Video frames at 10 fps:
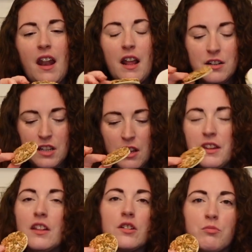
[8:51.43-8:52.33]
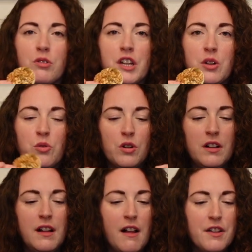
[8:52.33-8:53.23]
I actually thought they looked pretty
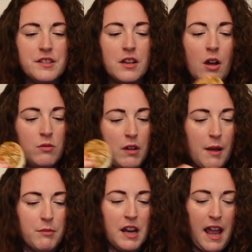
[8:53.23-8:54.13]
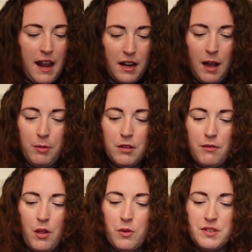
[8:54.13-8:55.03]
cool. So I'm gonna add a couple of
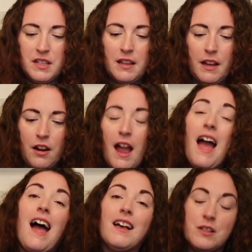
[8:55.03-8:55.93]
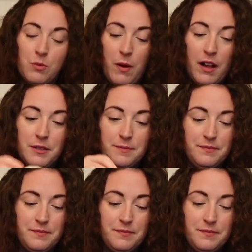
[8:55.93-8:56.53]
those in there as well.